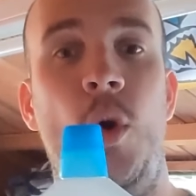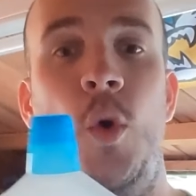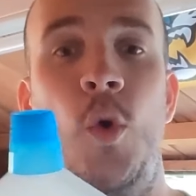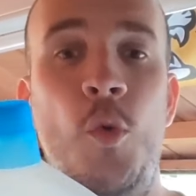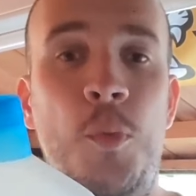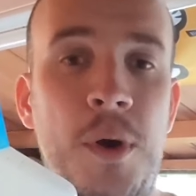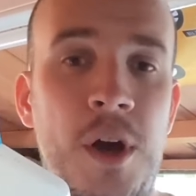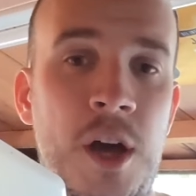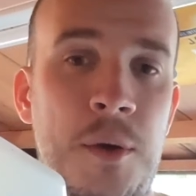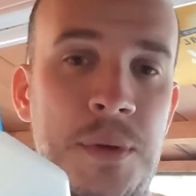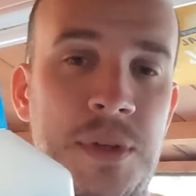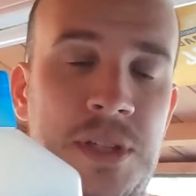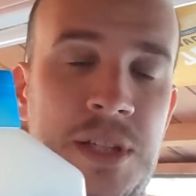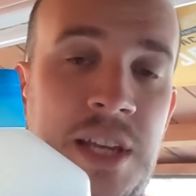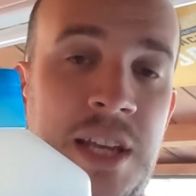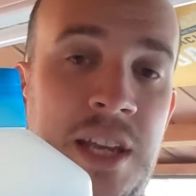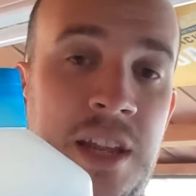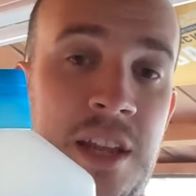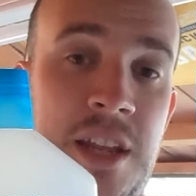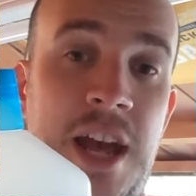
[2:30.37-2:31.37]
all-purpose
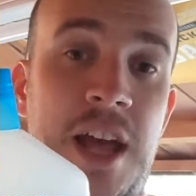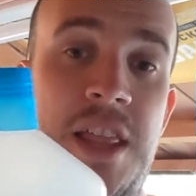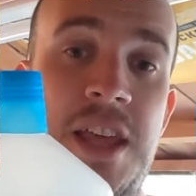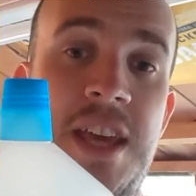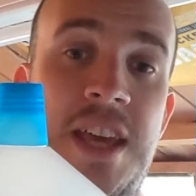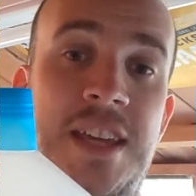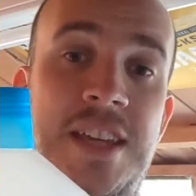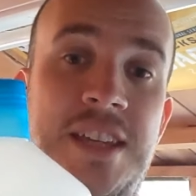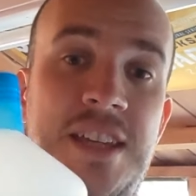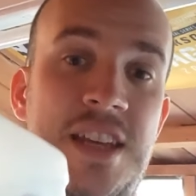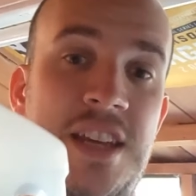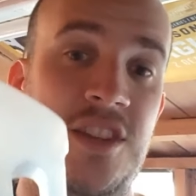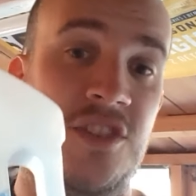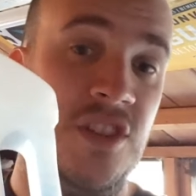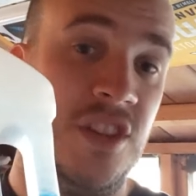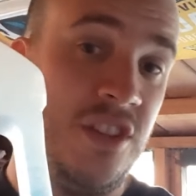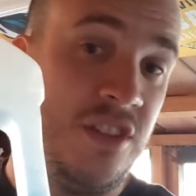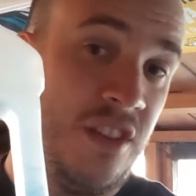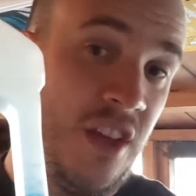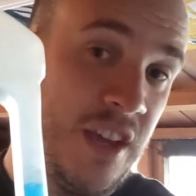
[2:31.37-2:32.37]
cleaner. Now this is
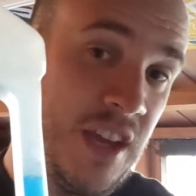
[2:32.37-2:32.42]
just